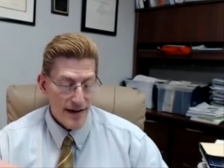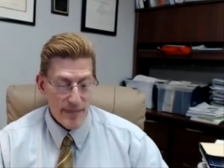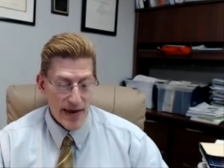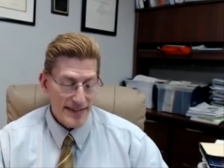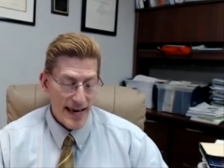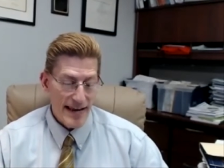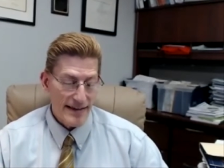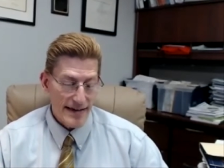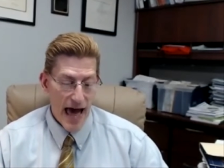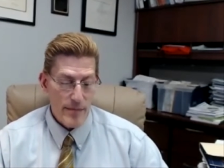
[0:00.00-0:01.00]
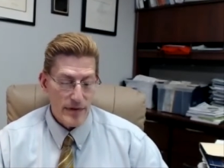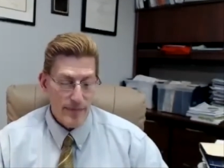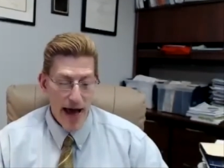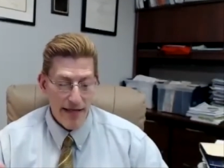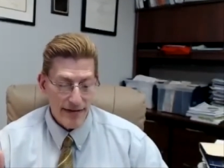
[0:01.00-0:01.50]
maintaining a common
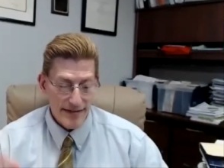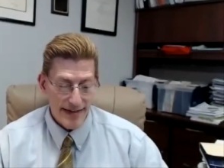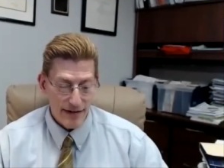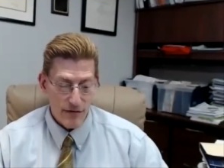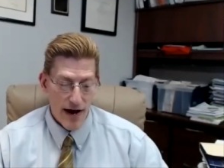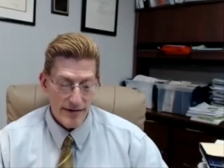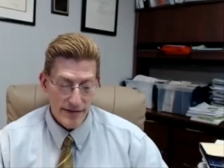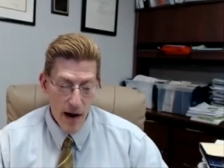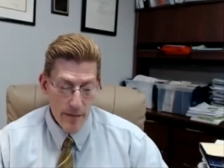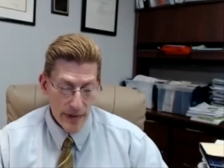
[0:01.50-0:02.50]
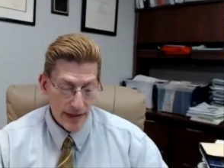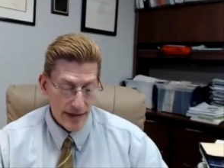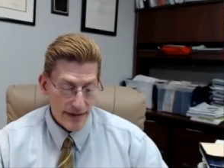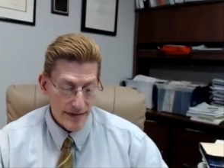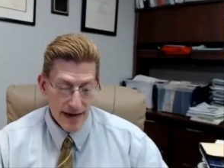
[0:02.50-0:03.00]
policy across companies,